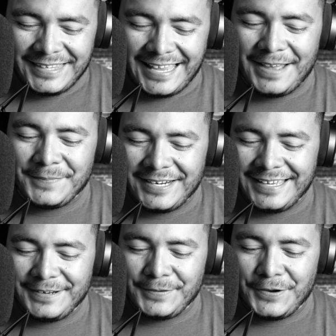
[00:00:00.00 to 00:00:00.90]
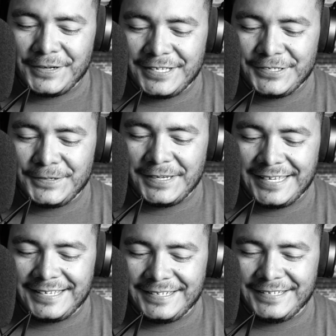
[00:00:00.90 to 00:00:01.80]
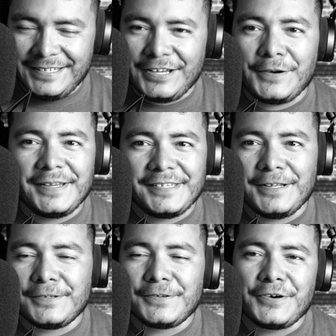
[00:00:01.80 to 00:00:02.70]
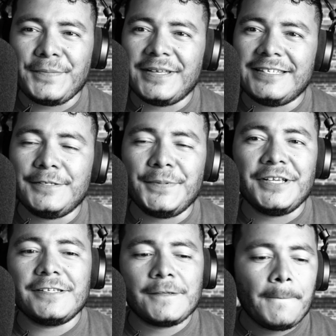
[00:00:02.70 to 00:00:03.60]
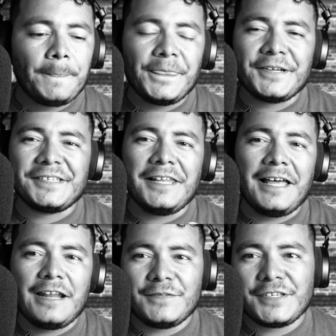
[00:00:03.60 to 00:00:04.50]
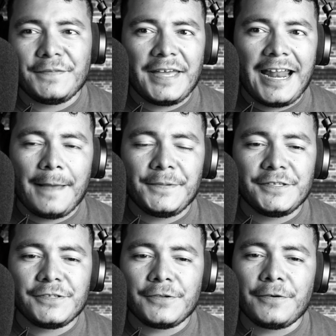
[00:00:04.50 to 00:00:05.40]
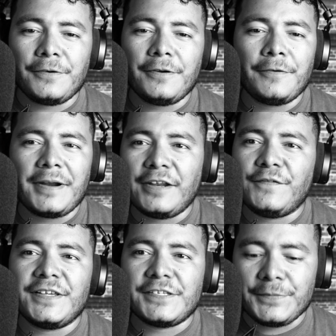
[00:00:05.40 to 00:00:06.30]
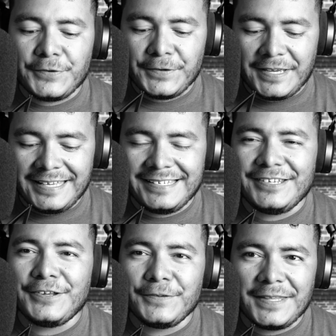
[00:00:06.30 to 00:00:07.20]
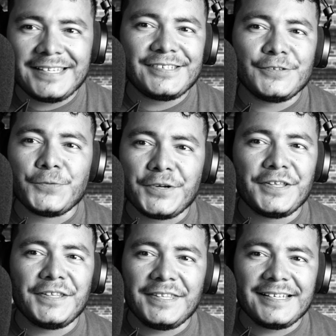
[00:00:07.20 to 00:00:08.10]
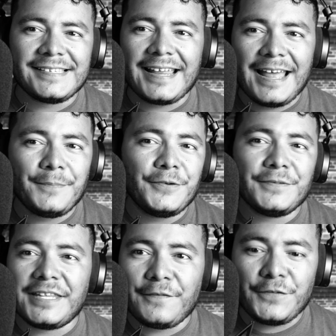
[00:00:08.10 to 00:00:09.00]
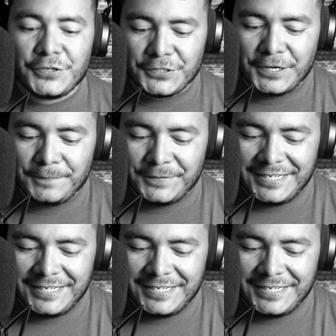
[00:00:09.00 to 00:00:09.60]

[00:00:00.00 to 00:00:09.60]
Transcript: Yeah, I'm gonna end up going into like a crazy long story about these, because there's a lot of stuff that happens around a festival, and you know, that's just one of the things that happened with that first shot.